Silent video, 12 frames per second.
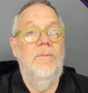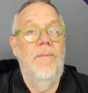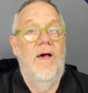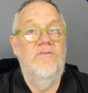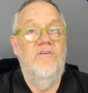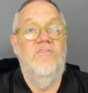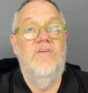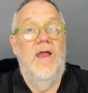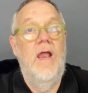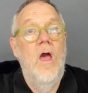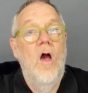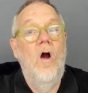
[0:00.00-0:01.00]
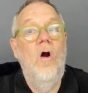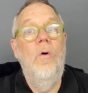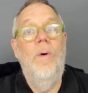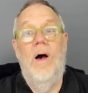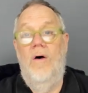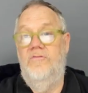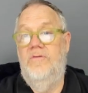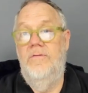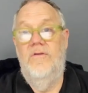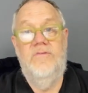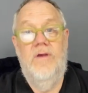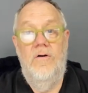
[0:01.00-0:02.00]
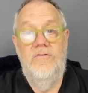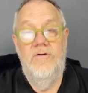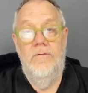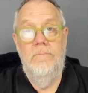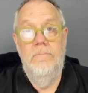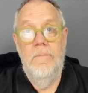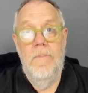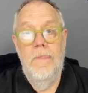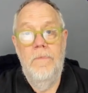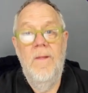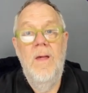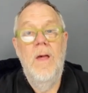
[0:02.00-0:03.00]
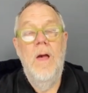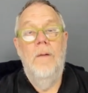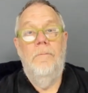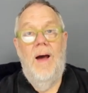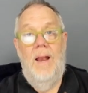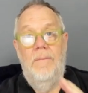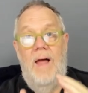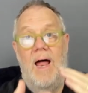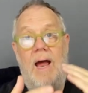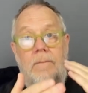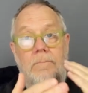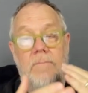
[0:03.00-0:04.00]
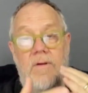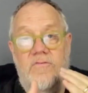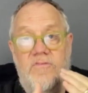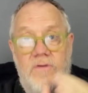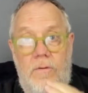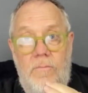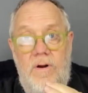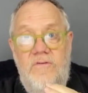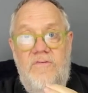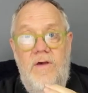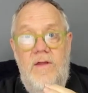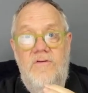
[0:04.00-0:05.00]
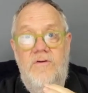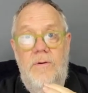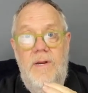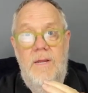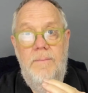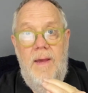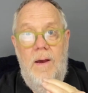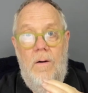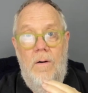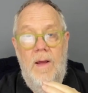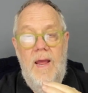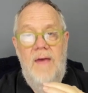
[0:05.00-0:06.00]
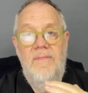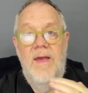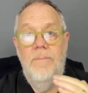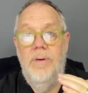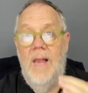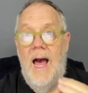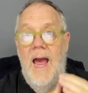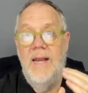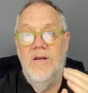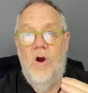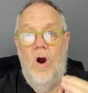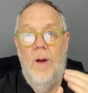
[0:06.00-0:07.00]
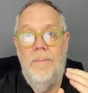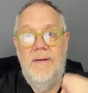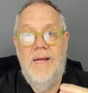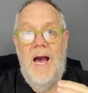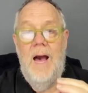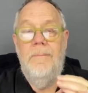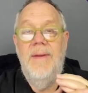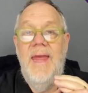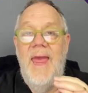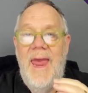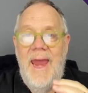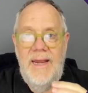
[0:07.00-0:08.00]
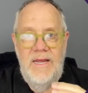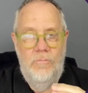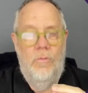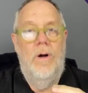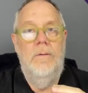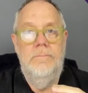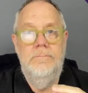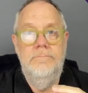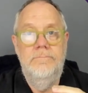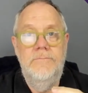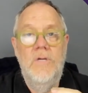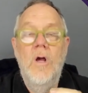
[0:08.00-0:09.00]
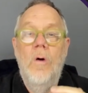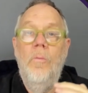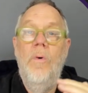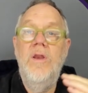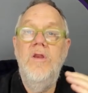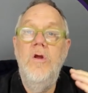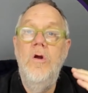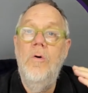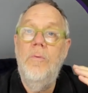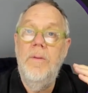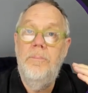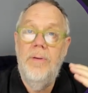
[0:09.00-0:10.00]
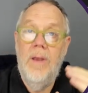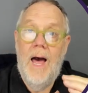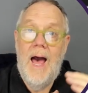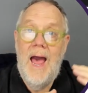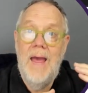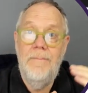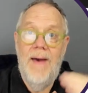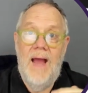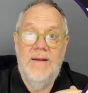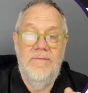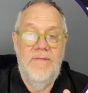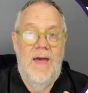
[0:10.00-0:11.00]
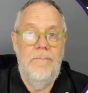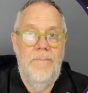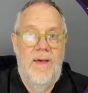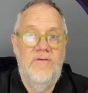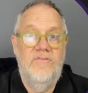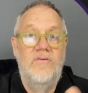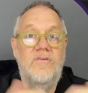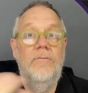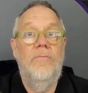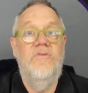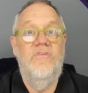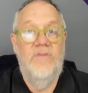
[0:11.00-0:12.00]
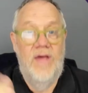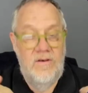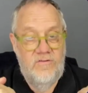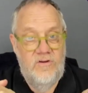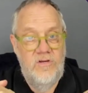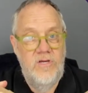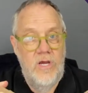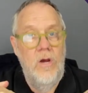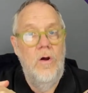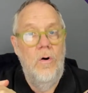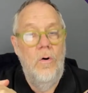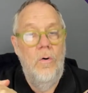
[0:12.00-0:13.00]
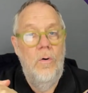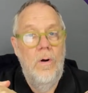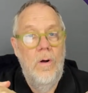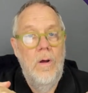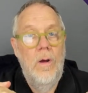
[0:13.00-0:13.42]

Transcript: message said, who else did this go to? Bottom line, if someone sends you an email and they blind carbon copy anyone, when you reply back to that message that was sent to you,